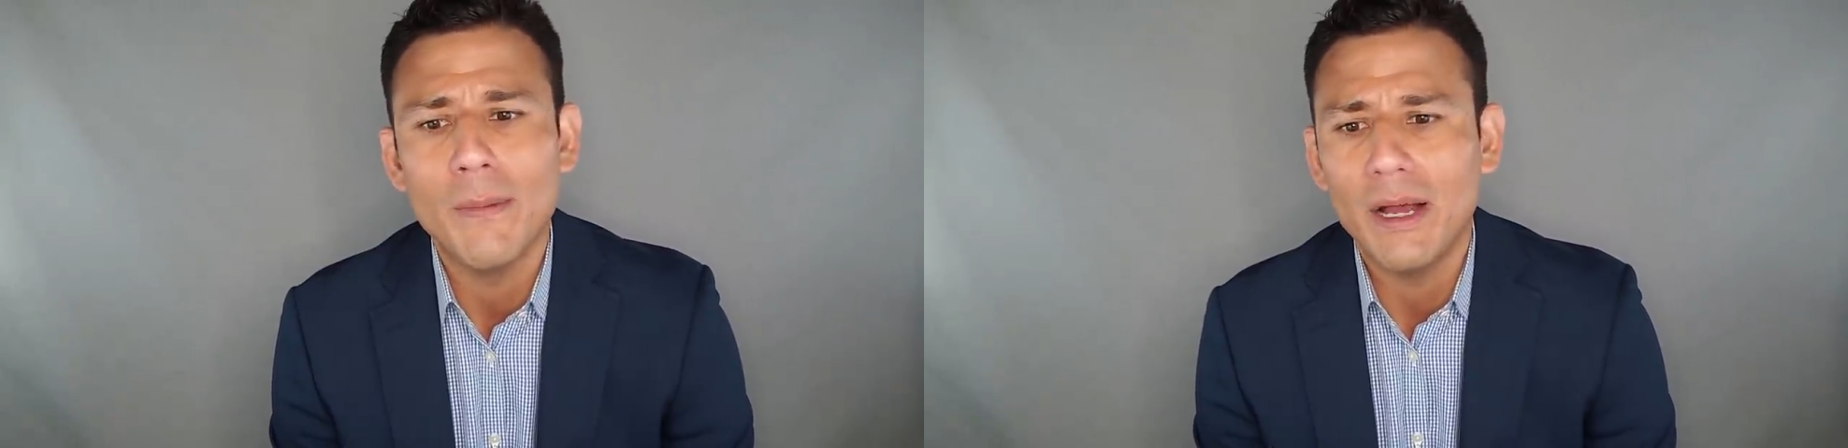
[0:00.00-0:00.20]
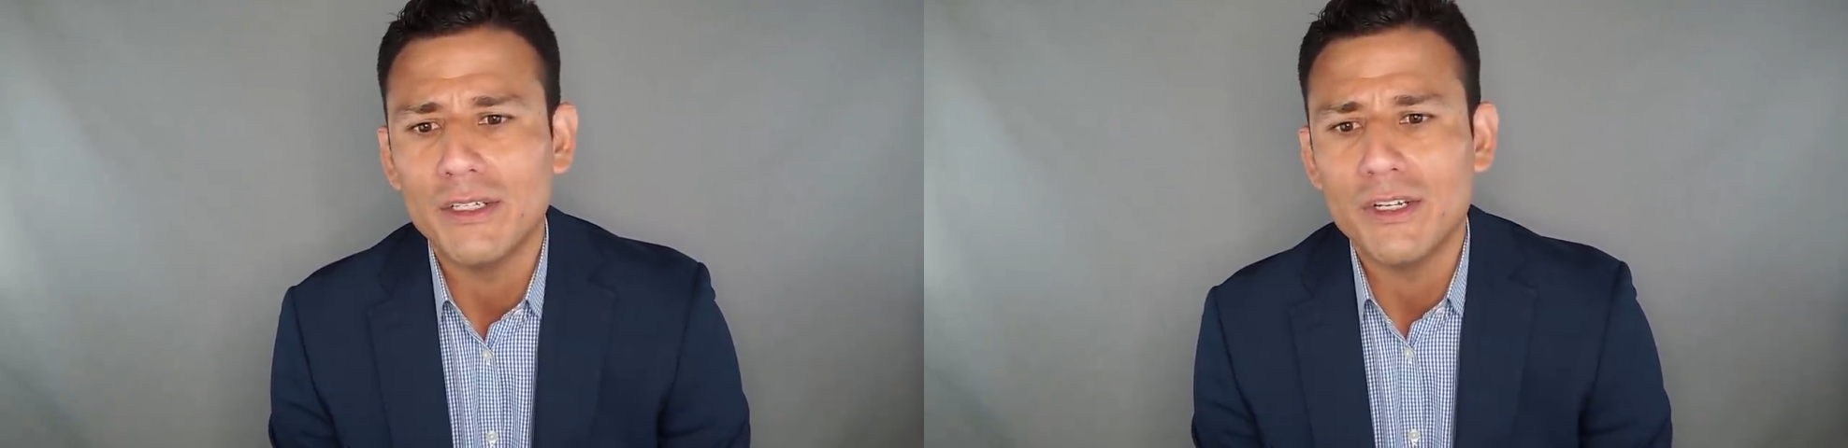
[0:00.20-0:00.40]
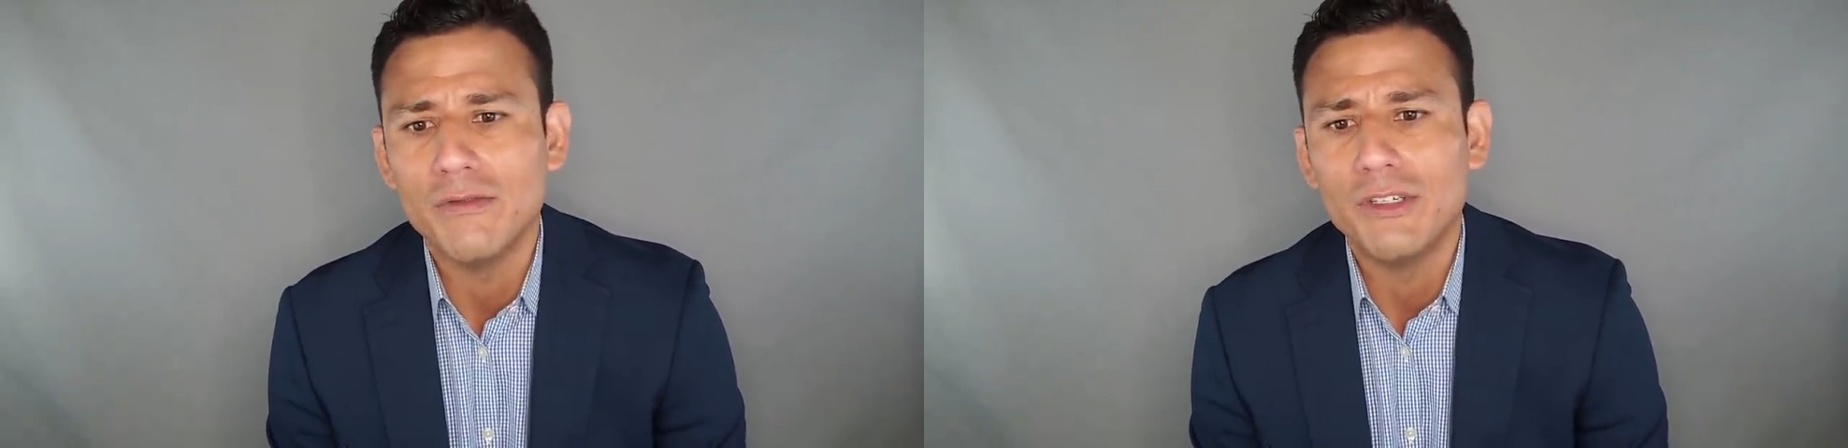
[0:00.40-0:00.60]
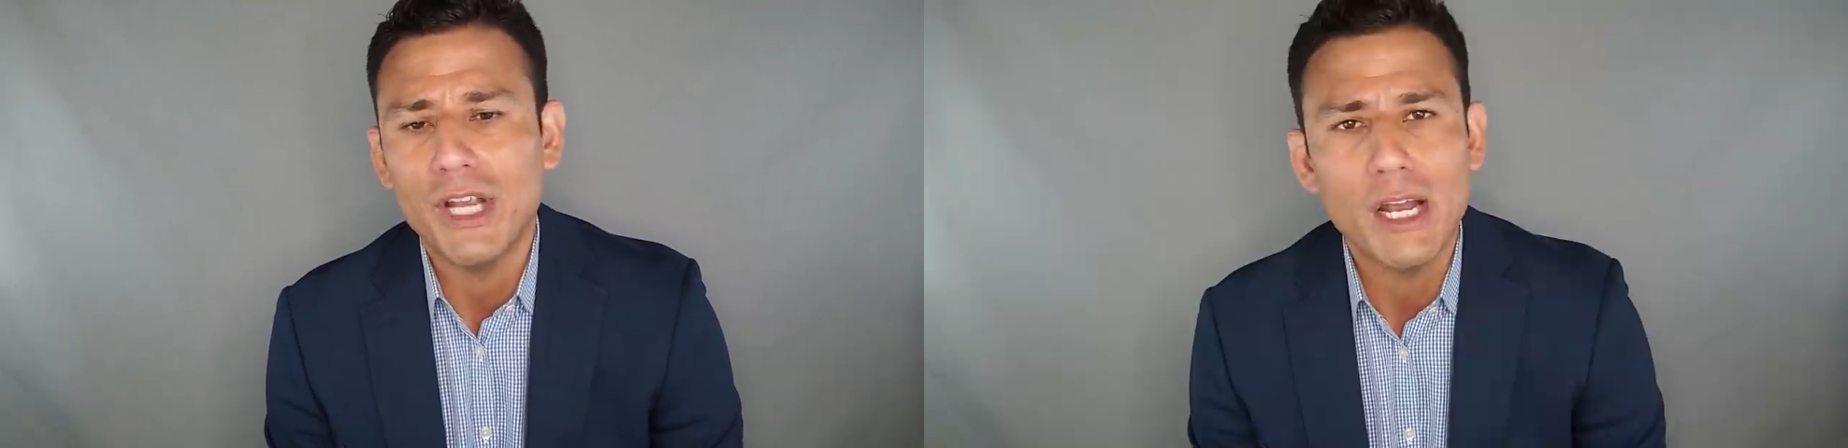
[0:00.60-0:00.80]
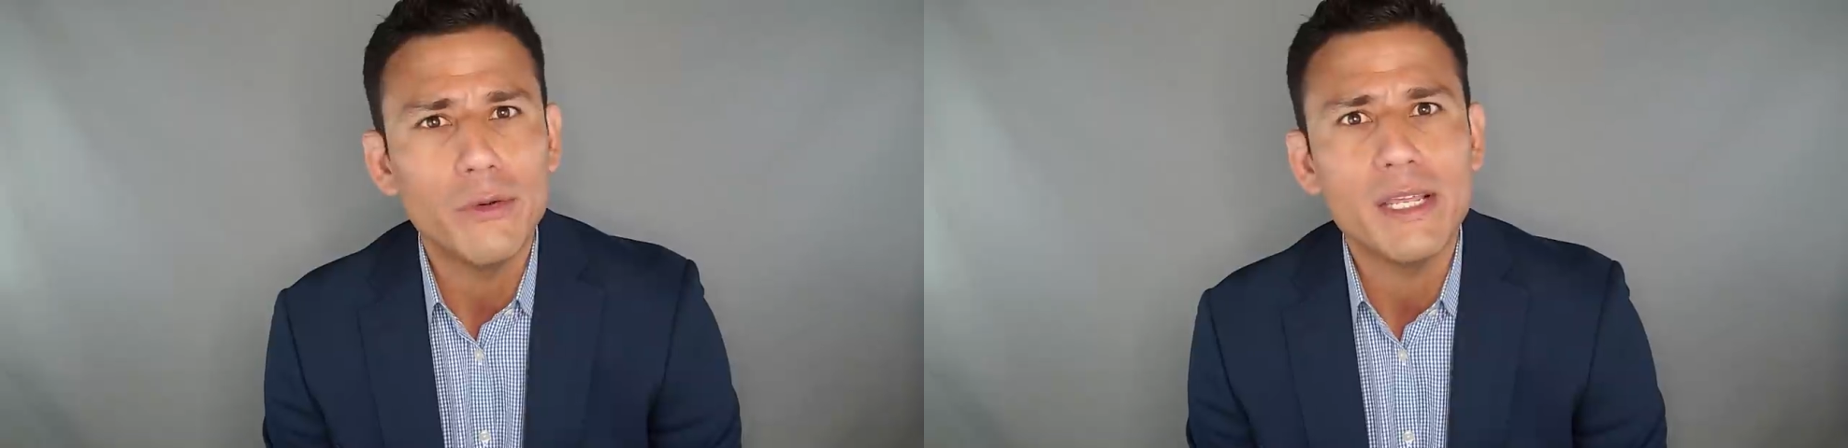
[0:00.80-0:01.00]
about just
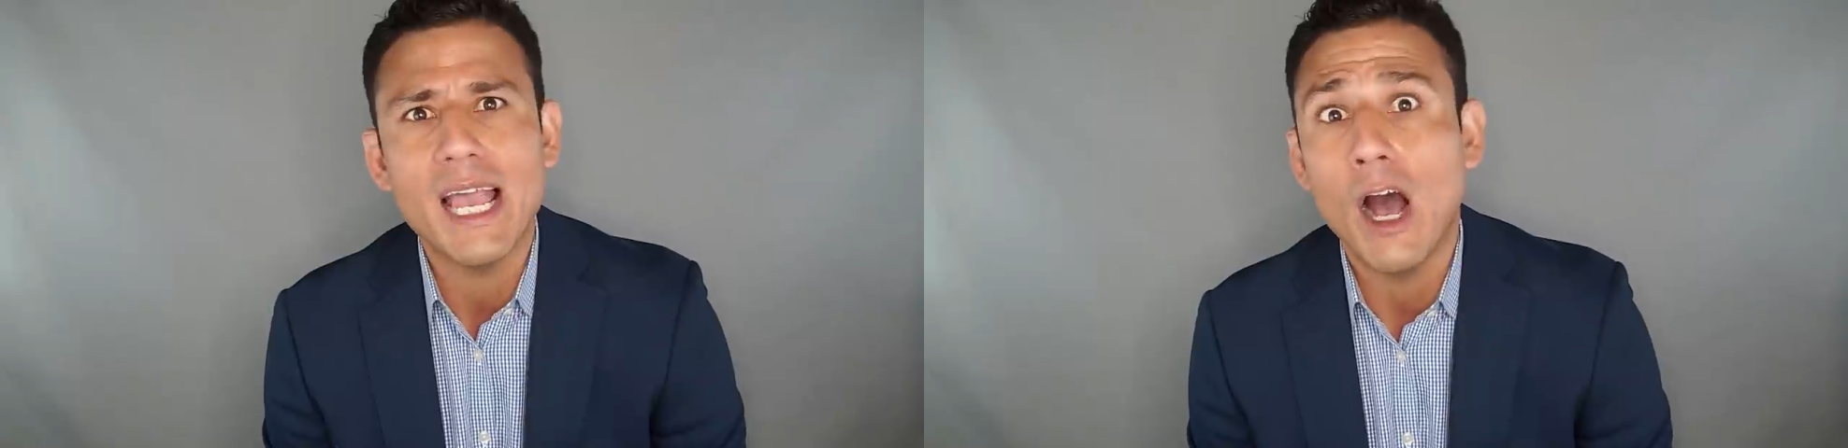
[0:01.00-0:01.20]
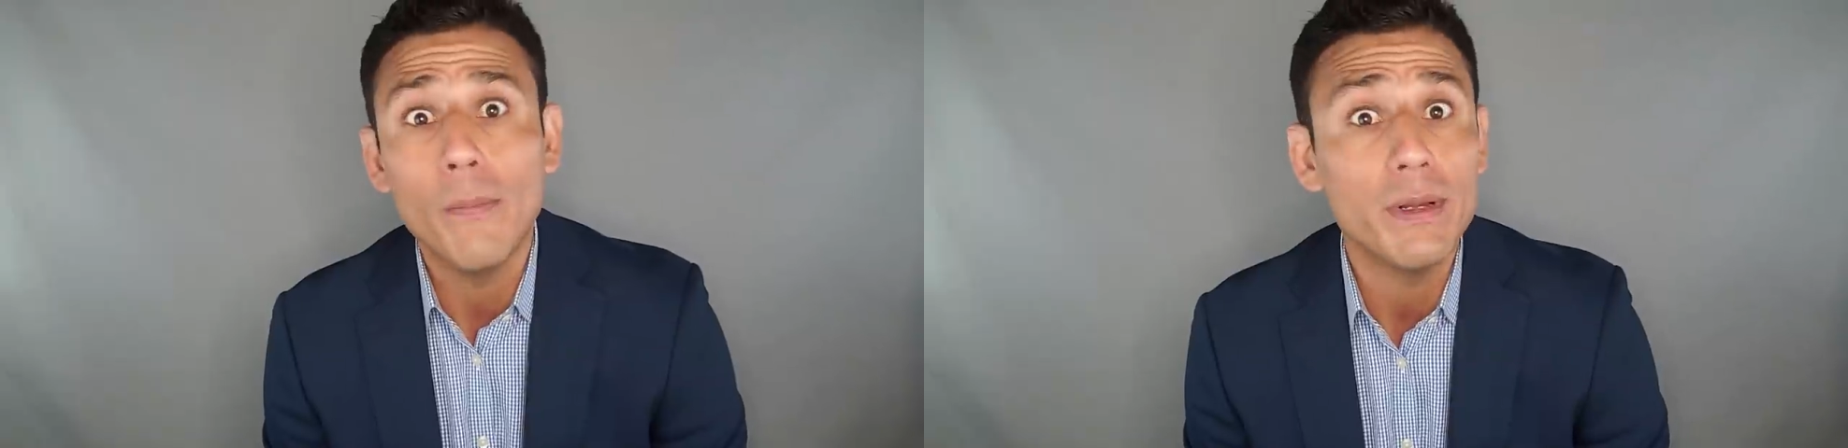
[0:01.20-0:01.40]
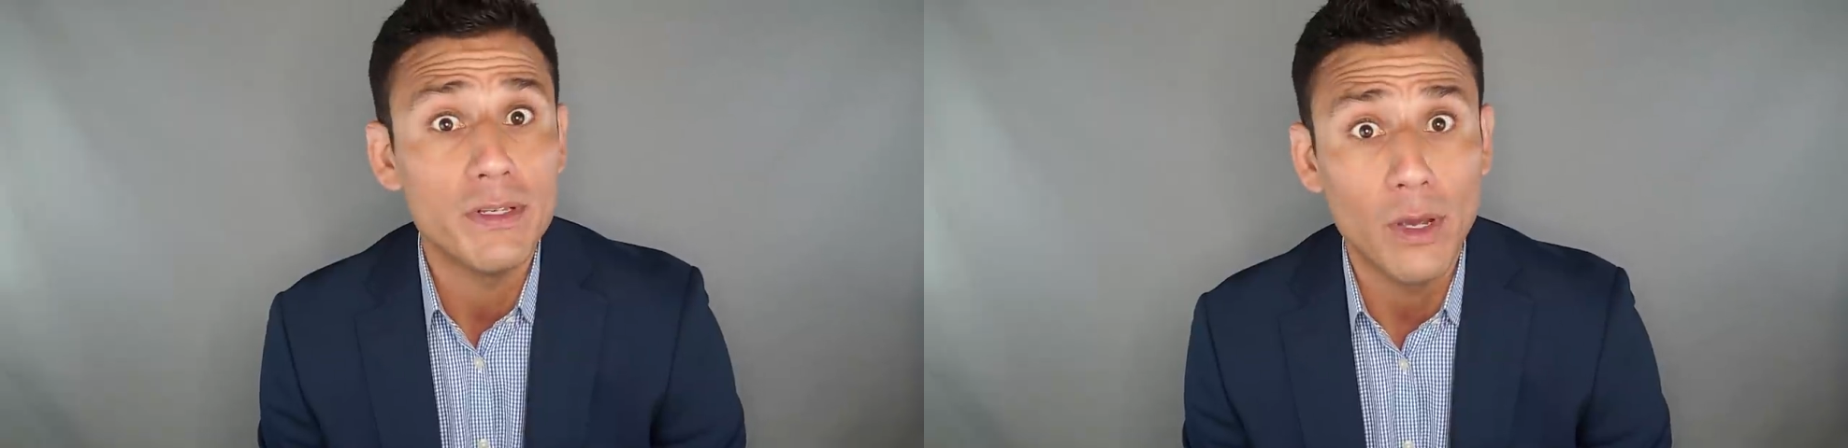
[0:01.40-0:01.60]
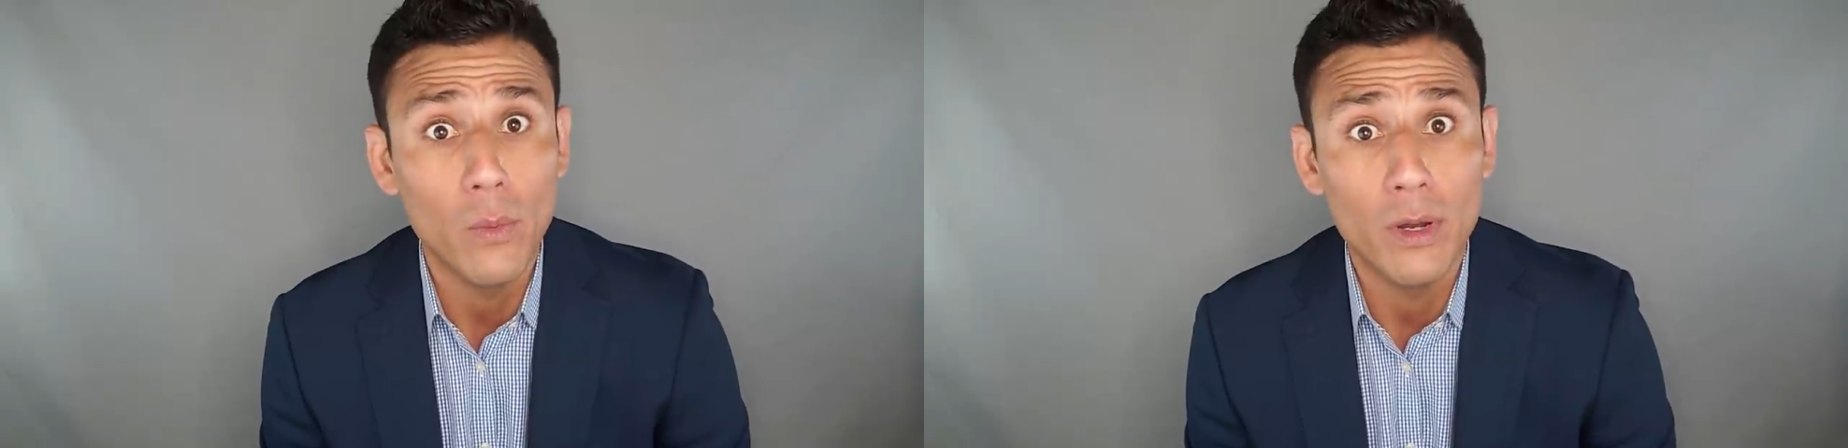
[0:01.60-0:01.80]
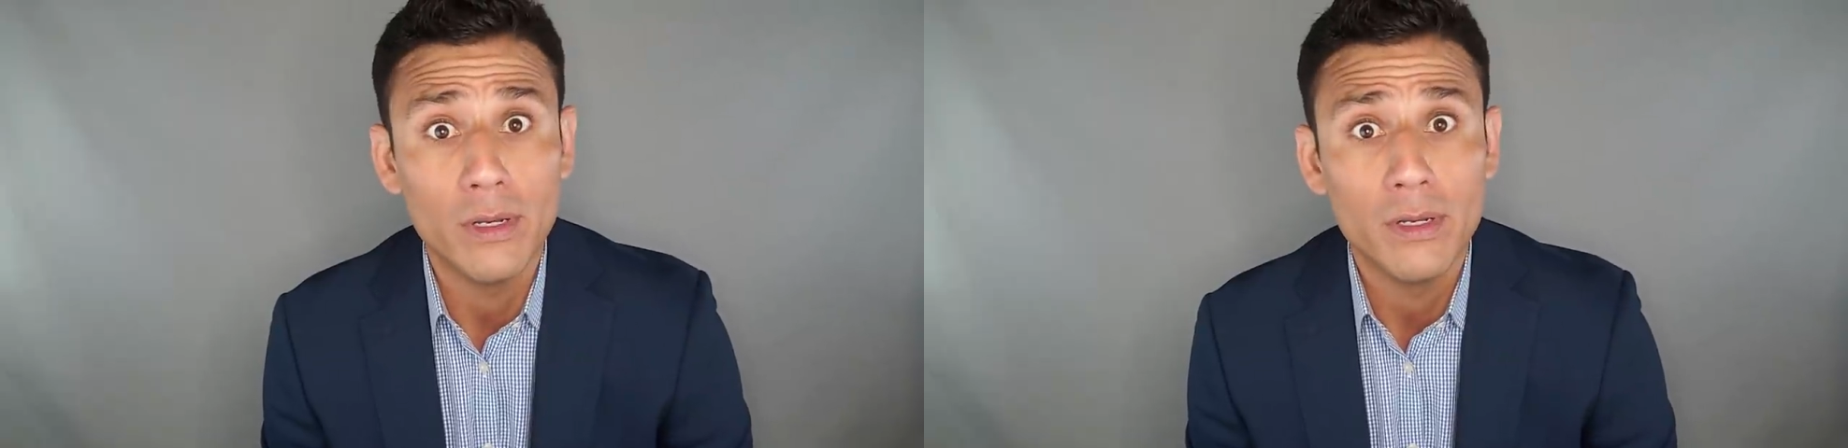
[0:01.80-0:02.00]
genuinely helping someone.